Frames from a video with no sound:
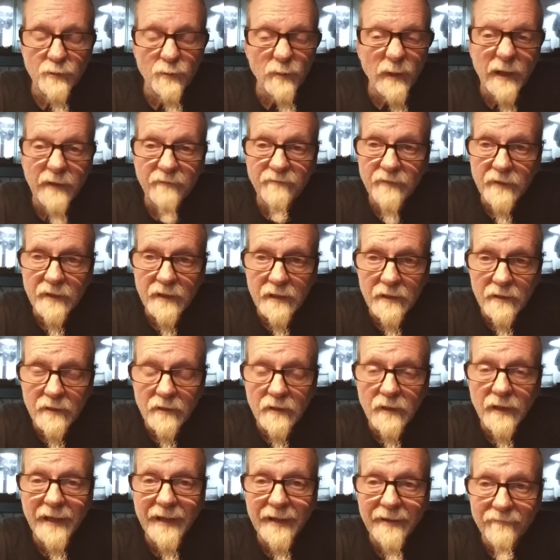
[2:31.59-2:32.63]
You have to
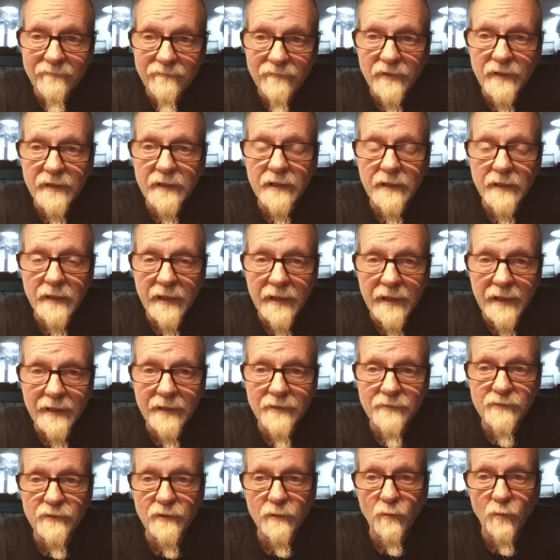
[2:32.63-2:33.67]
kill every
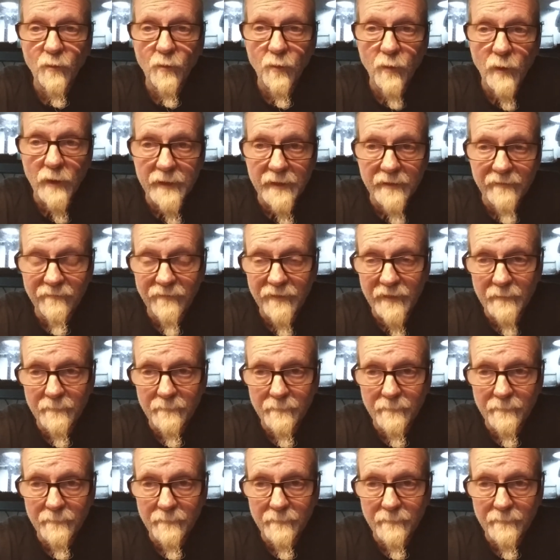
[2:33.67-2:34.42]
last one of